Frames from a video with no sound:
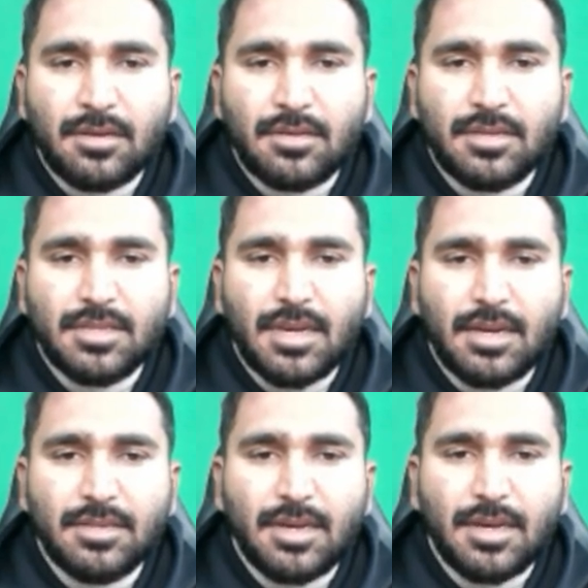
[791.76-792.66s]

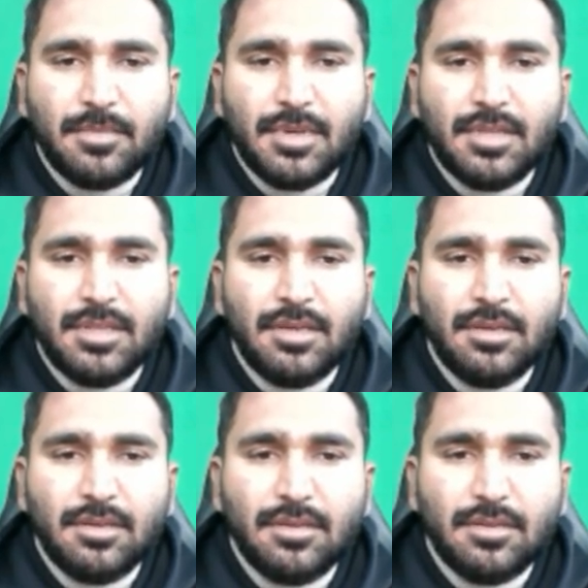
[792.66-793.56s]
design tab. In
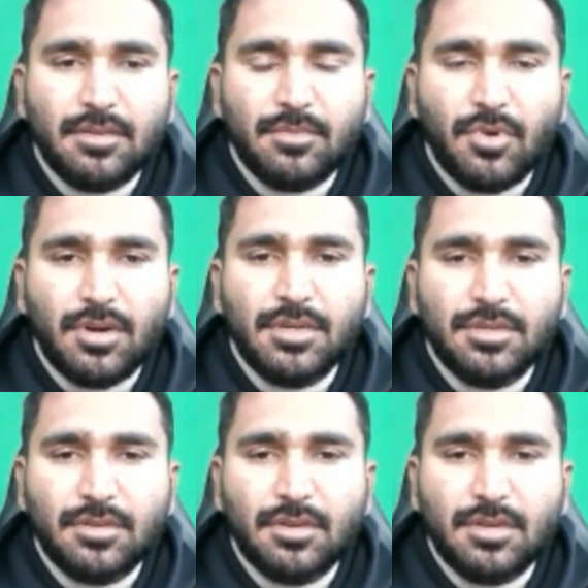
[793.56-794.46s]
the
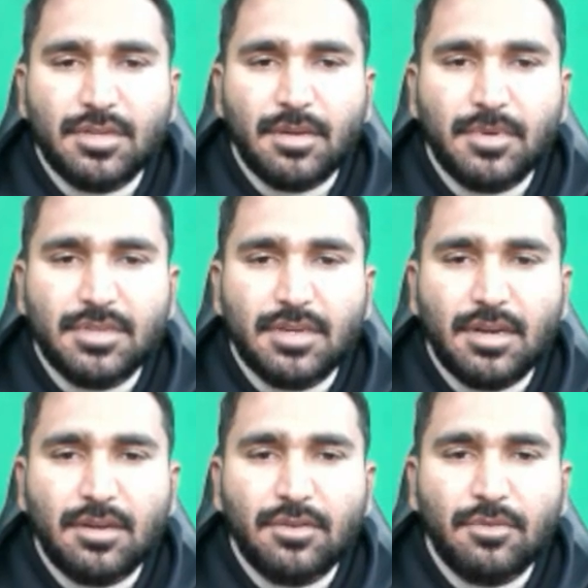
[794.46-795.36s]
borders table
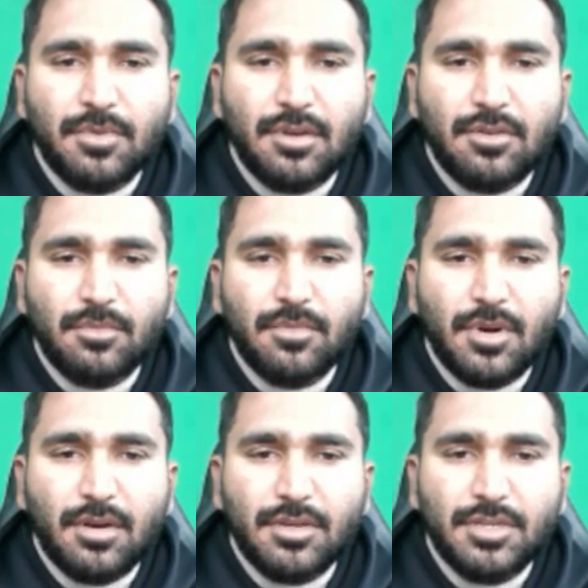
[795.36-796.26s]
style group, click on
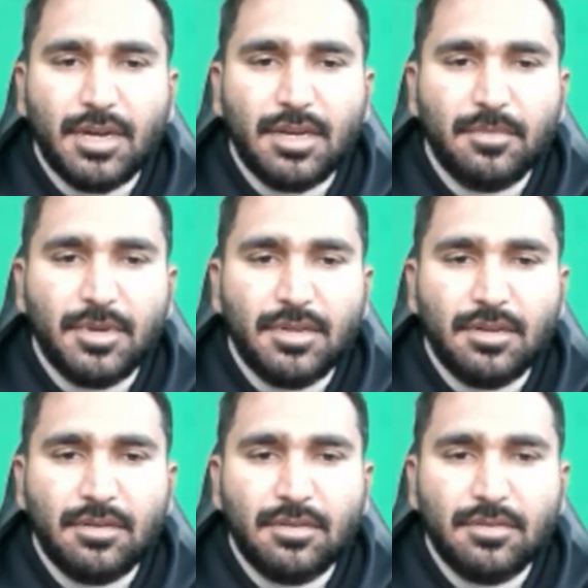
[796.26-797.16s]
border shading
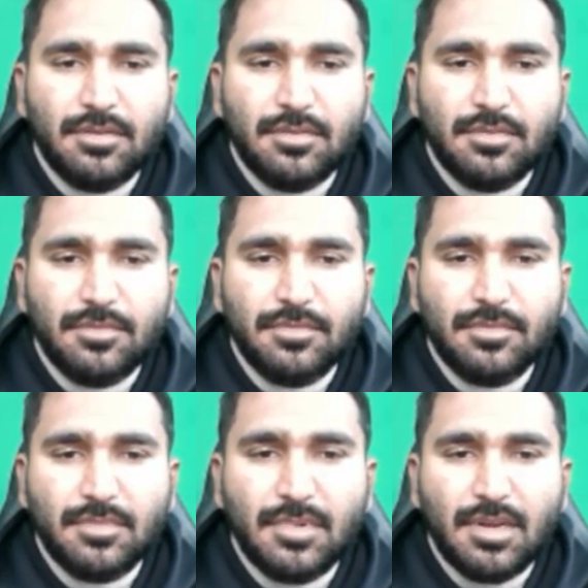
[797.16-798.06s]
button.
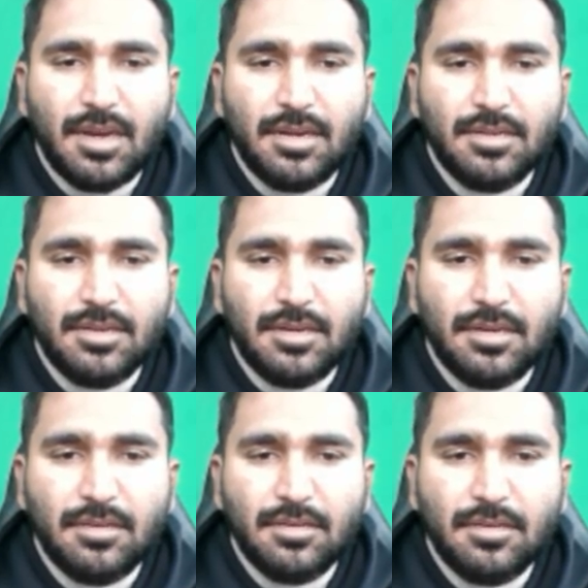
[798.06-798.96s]
Light
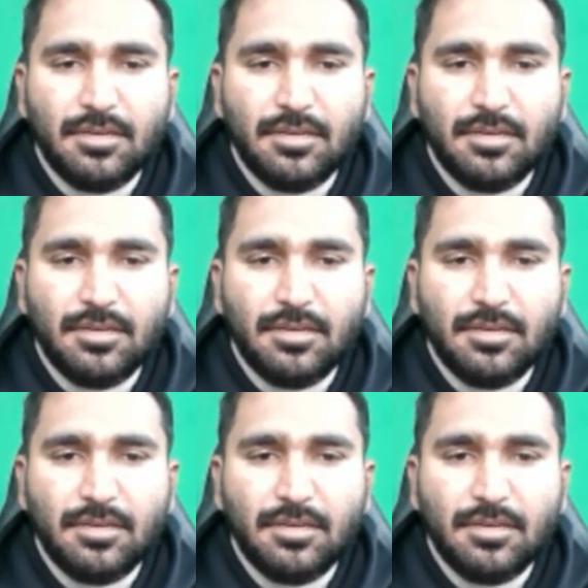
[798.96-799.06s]
gray